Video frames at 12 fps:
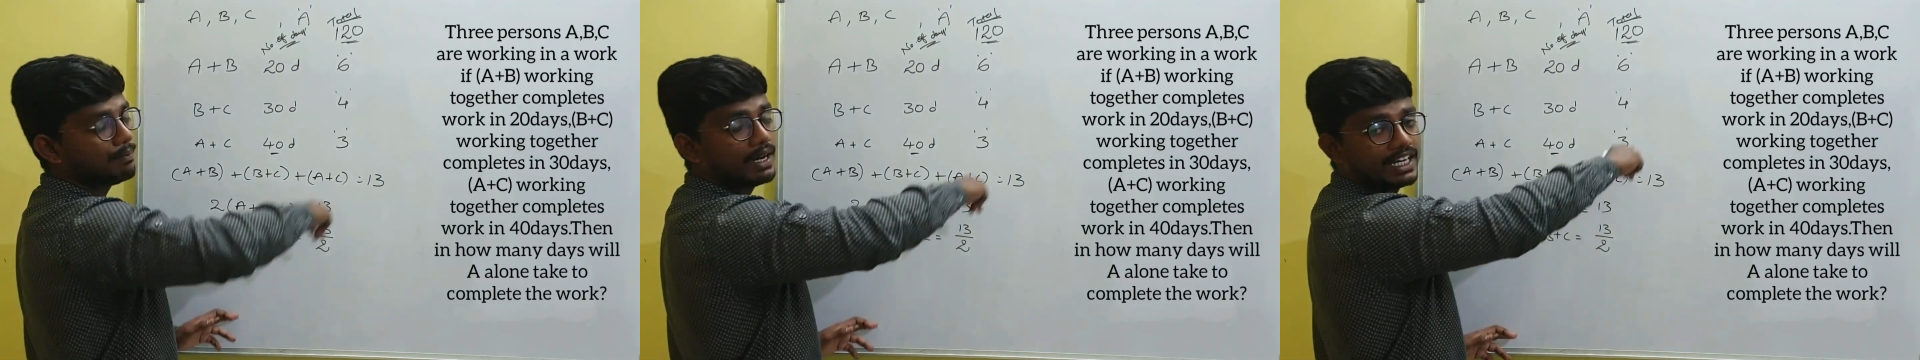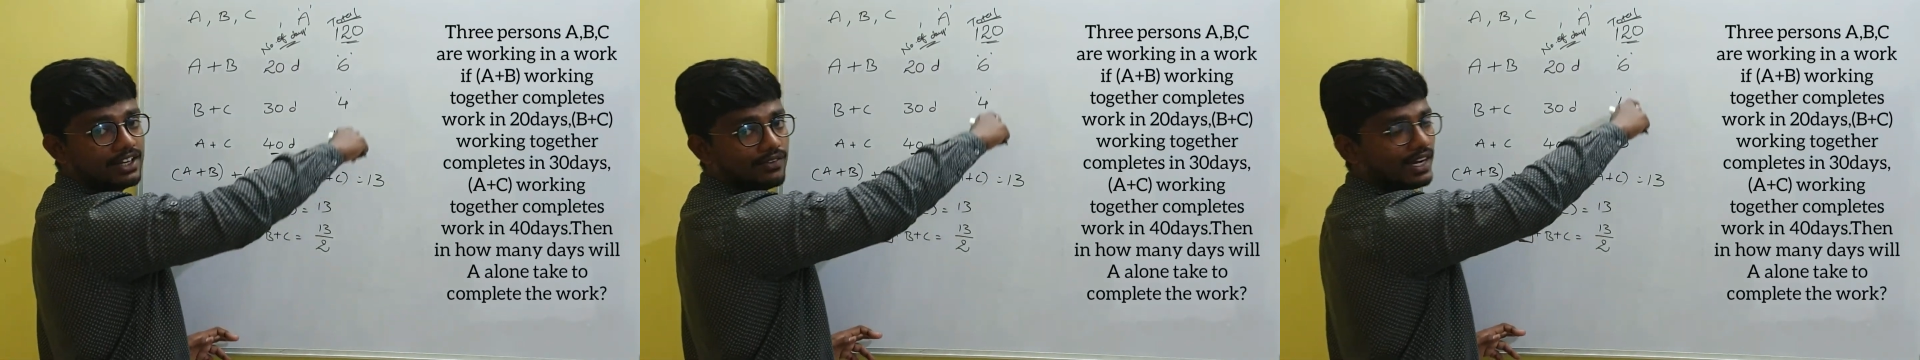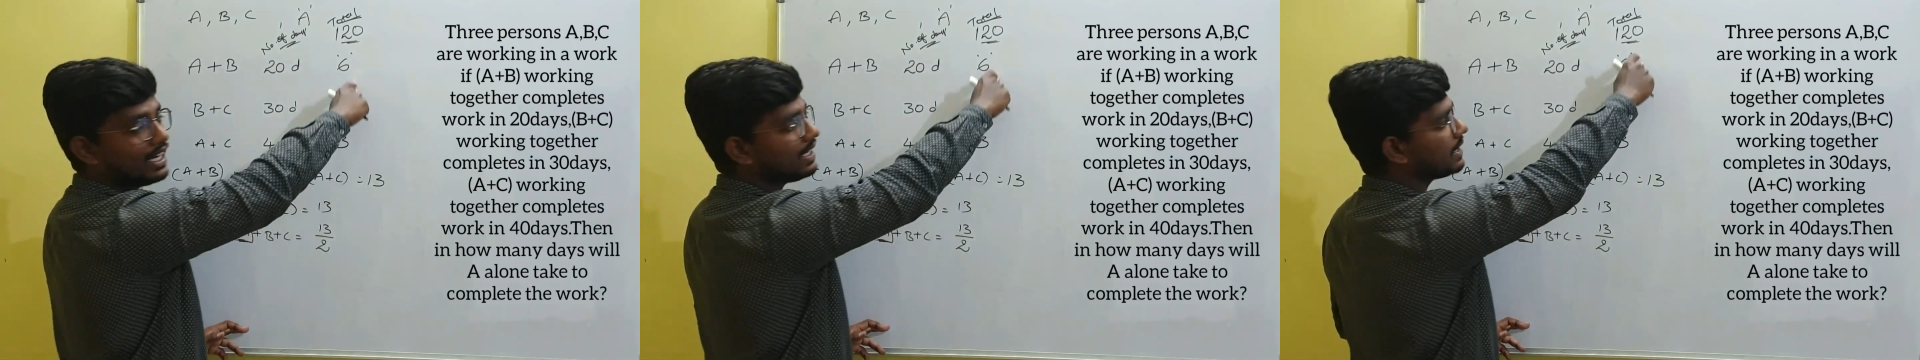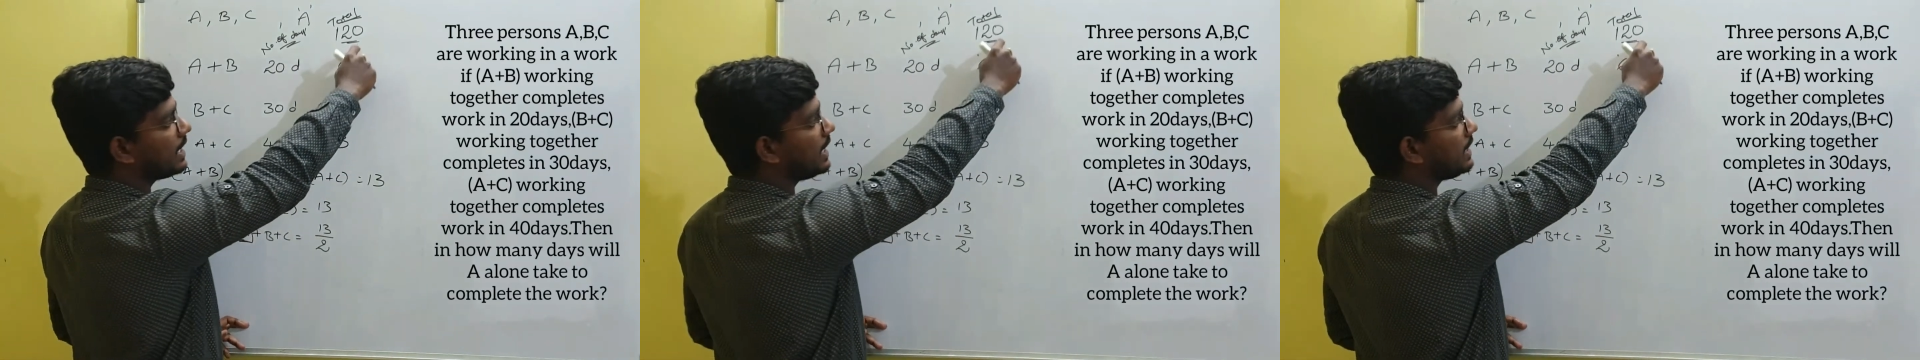by
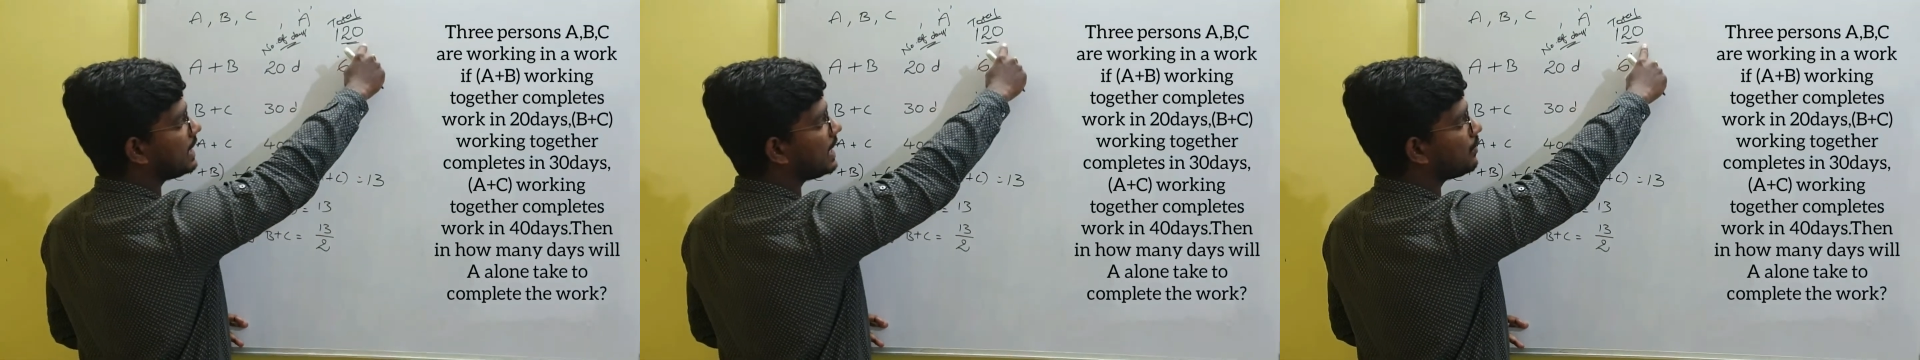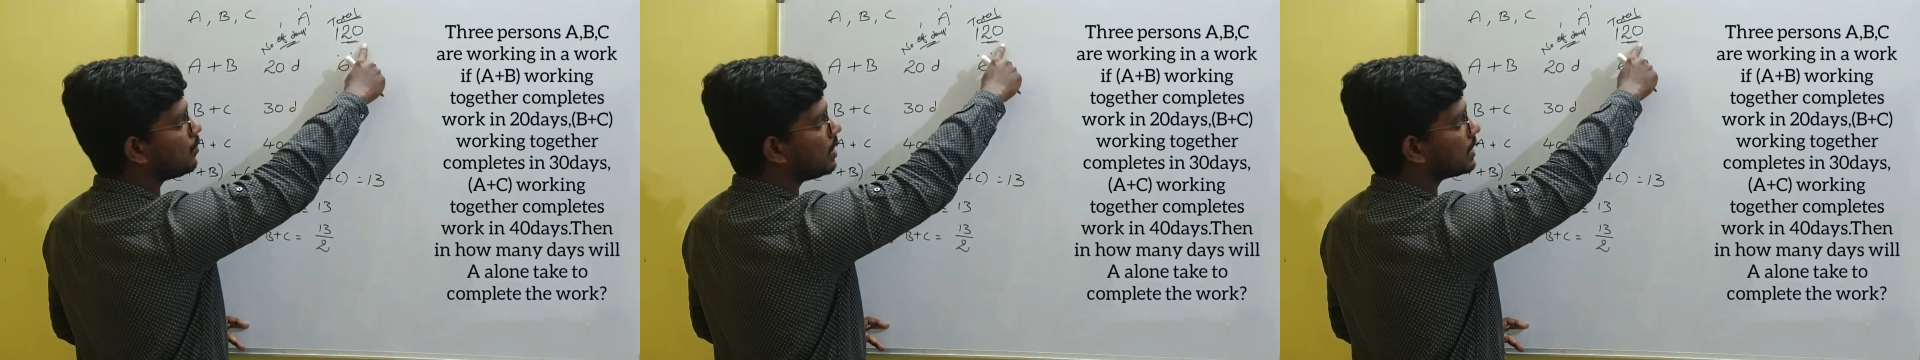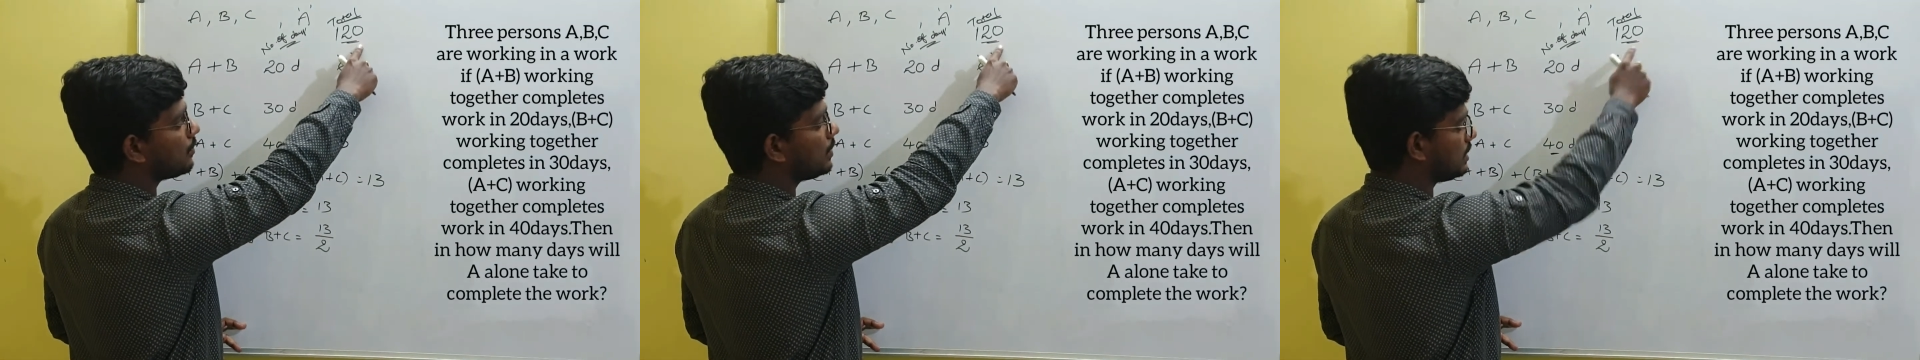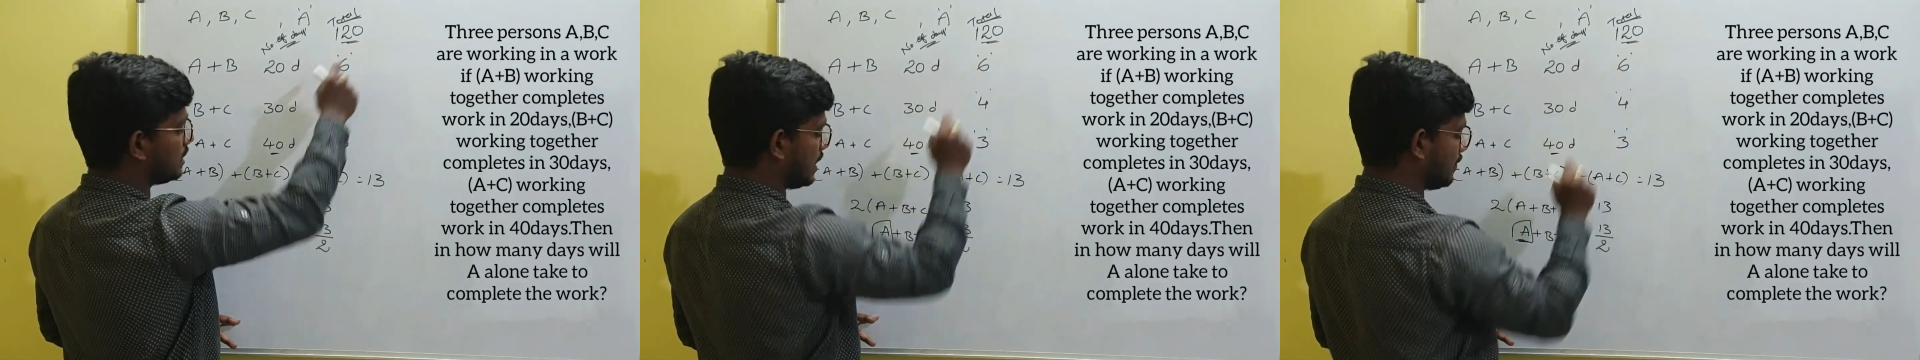dividing the entire work
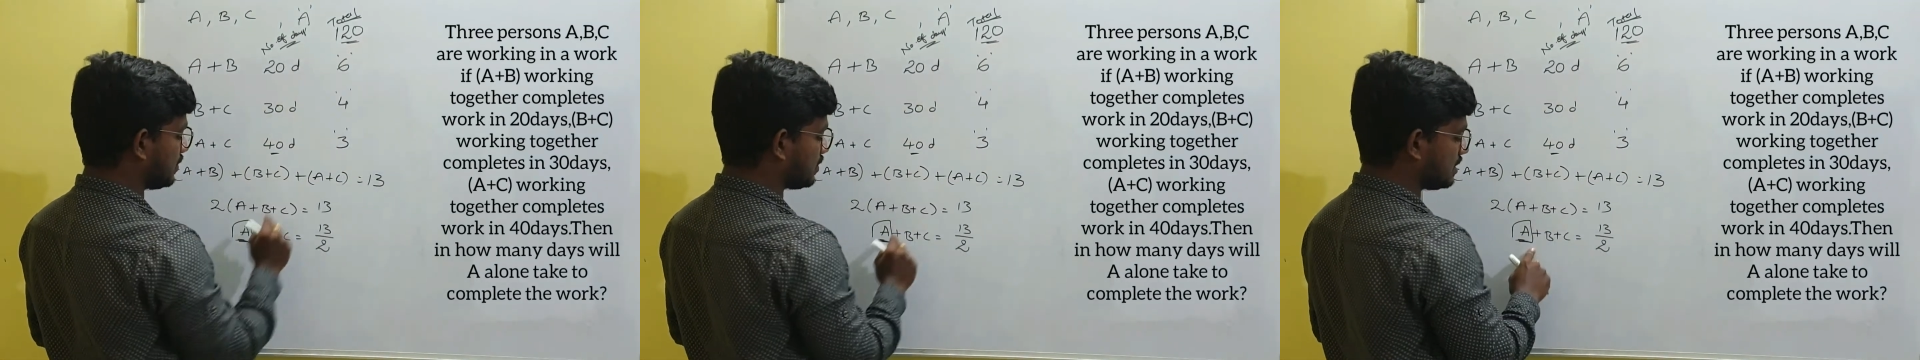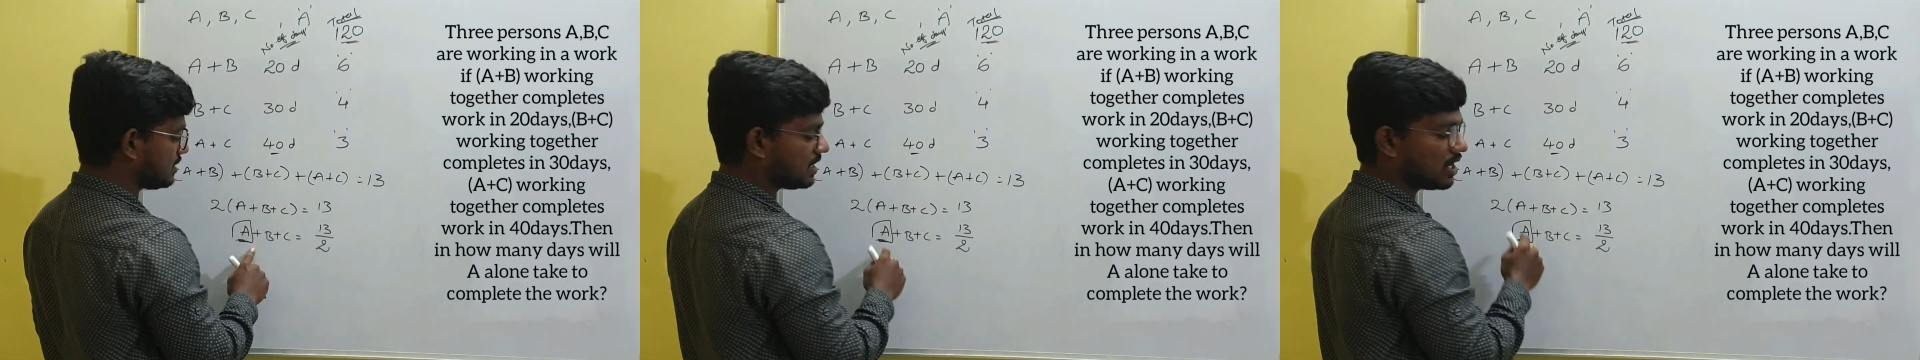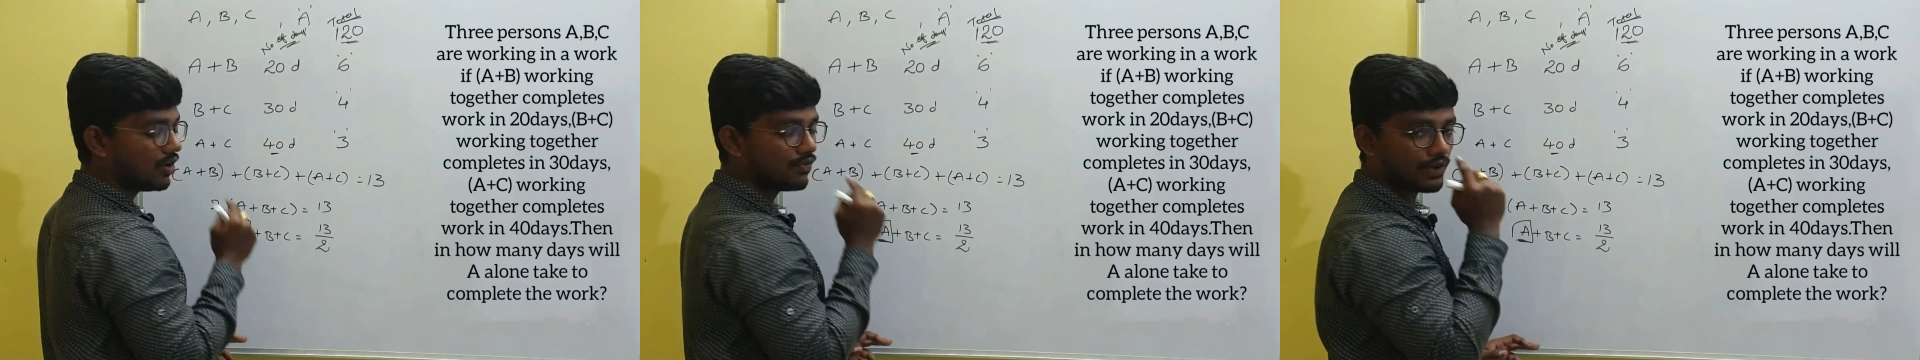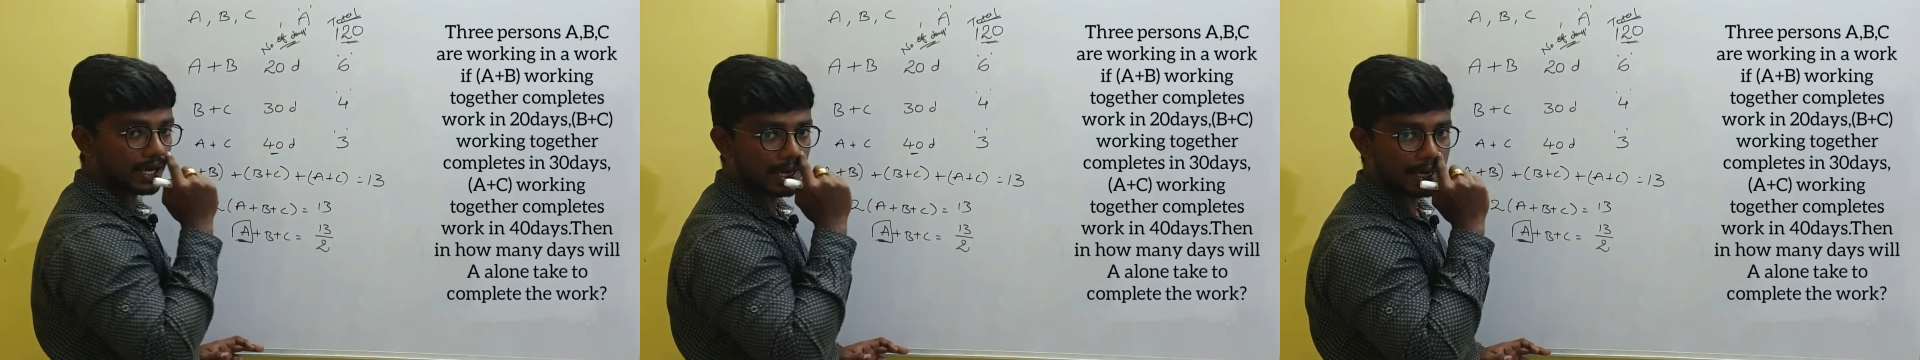with the efficiency
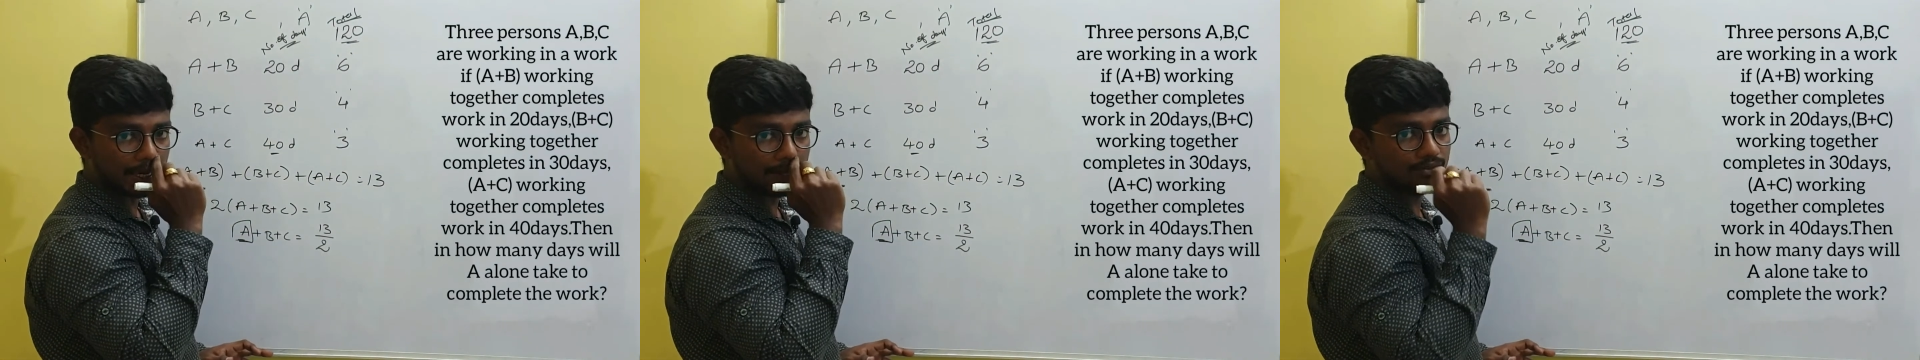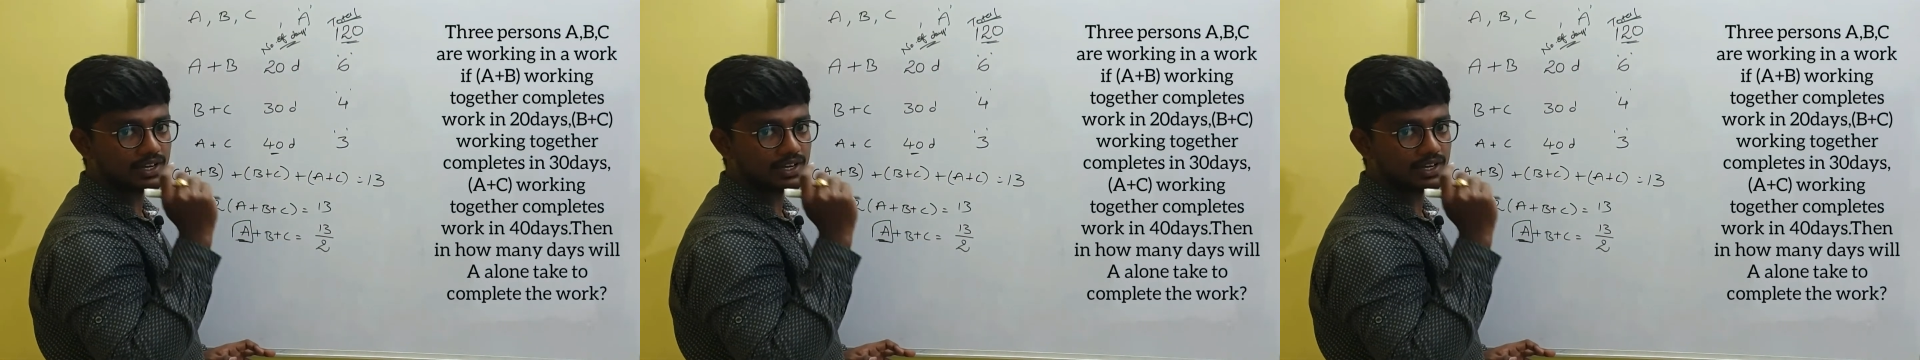of A,